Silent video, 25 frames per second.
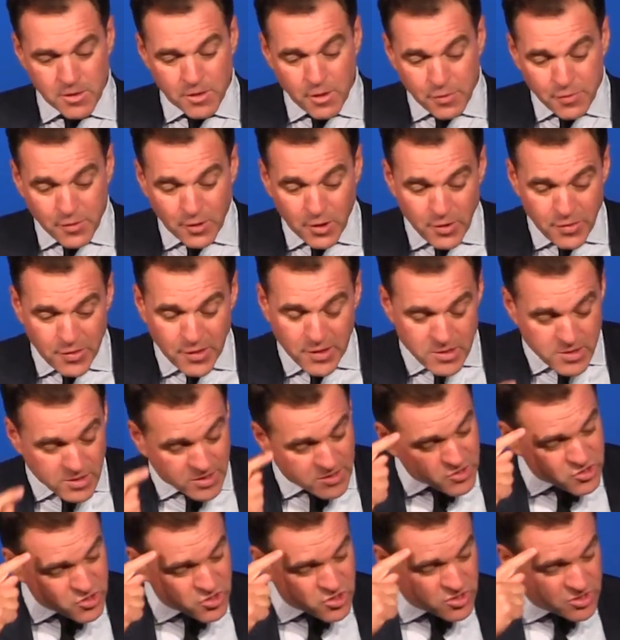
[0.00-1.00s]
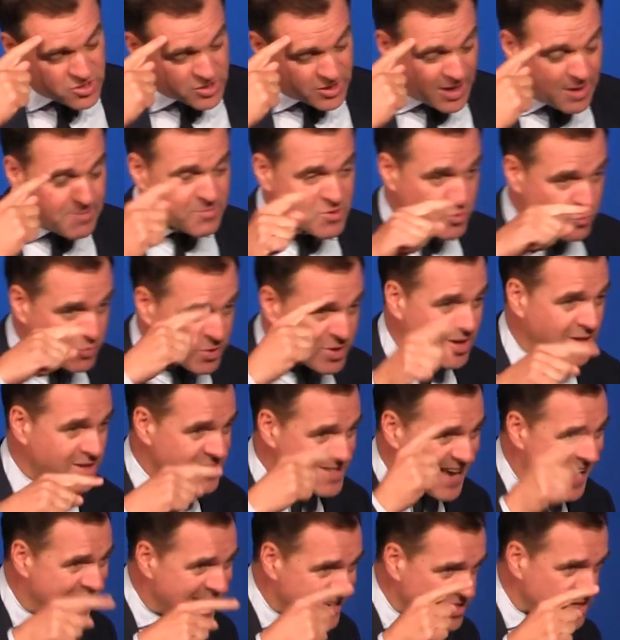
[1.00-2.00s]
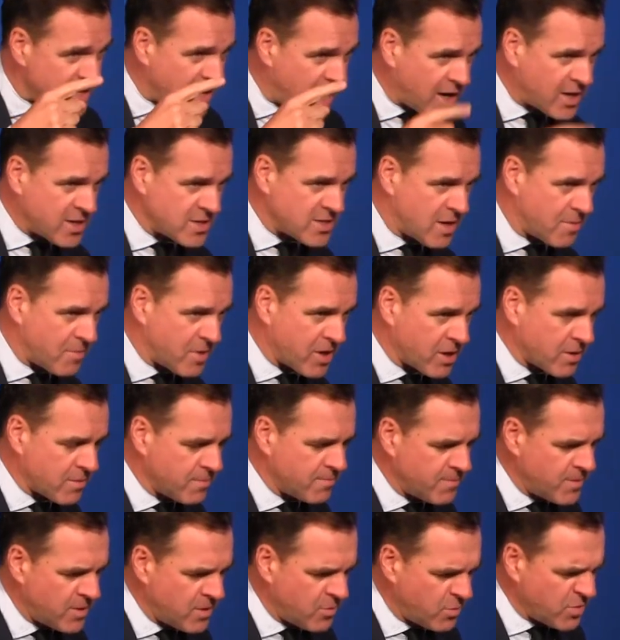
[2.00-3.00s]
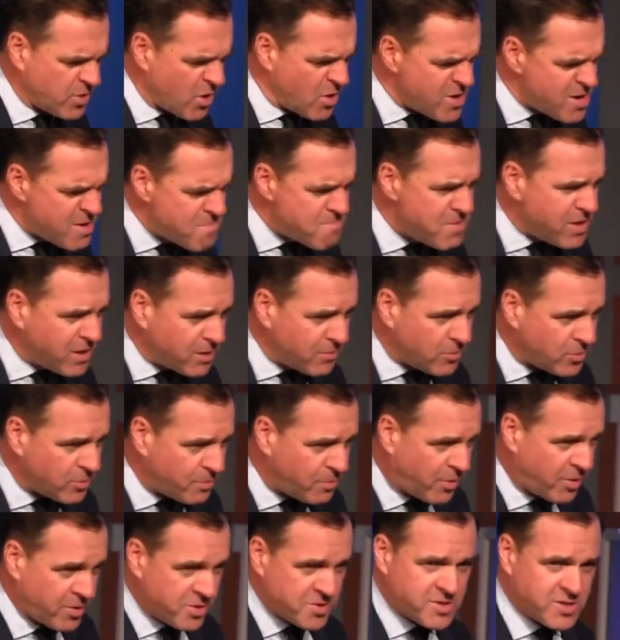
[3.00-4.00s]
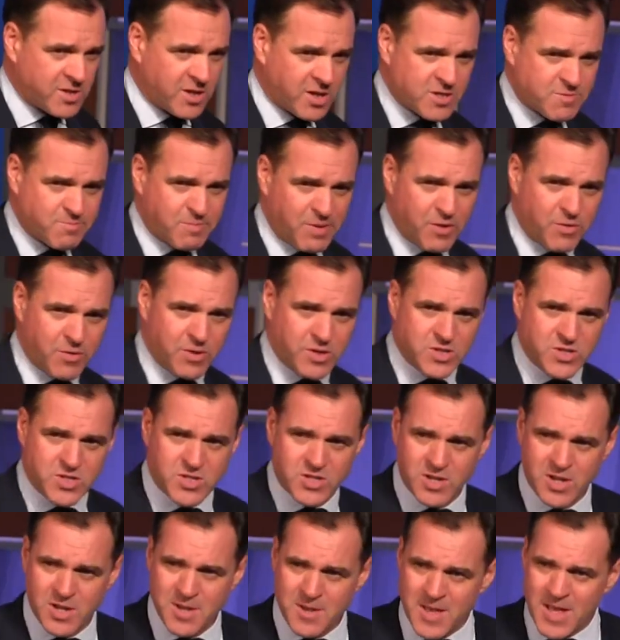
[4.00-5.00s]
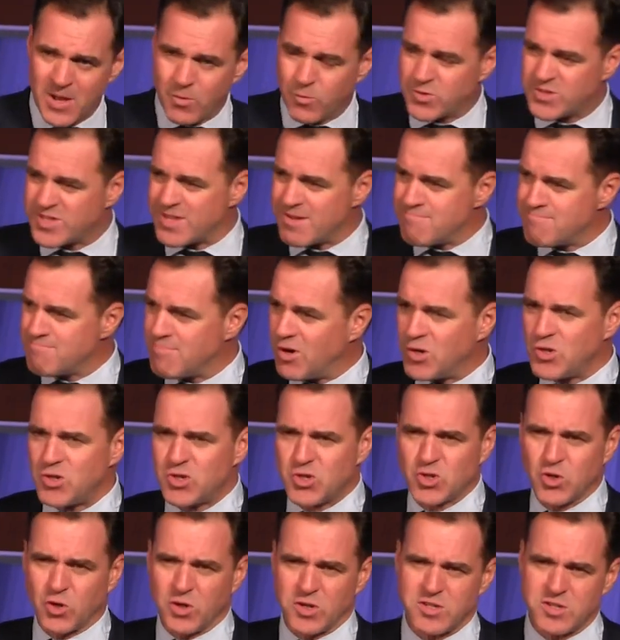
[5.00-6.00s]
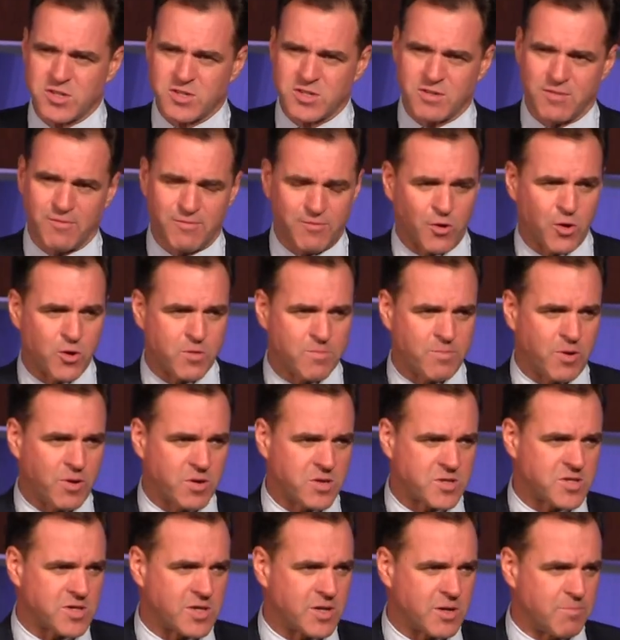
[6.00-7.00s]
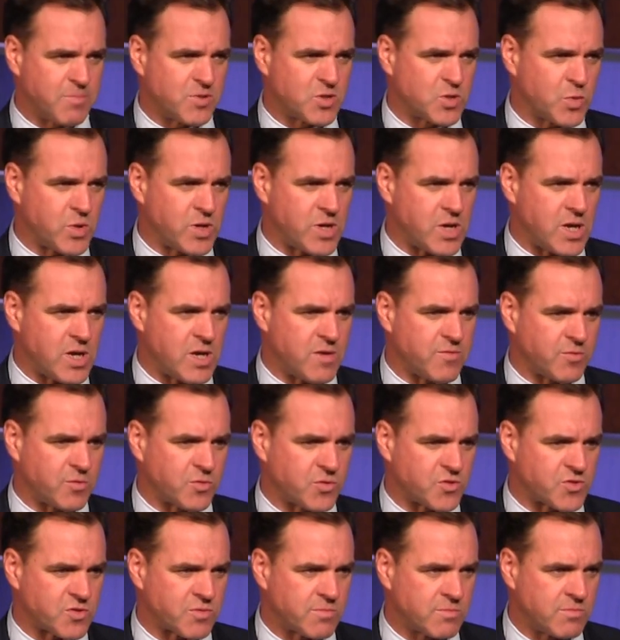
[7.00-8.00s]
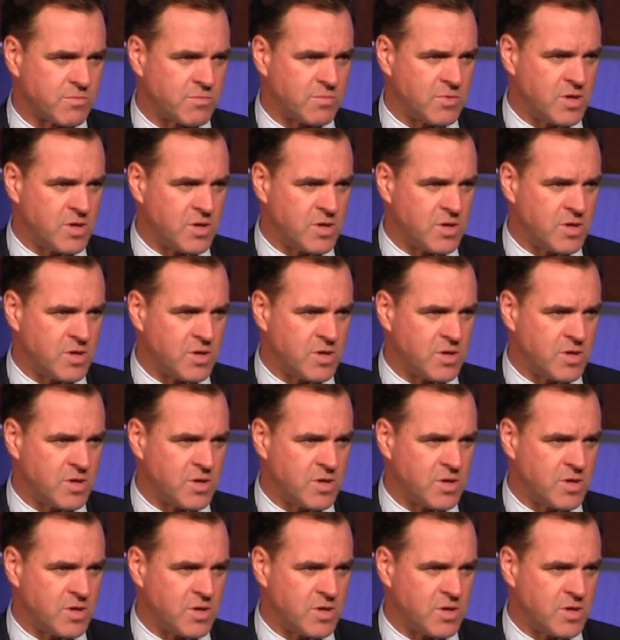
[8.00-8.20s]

The third thing that Kissinger came to realize as an academic, with only minimal policy experience, was that most choices in foreign policy are between evils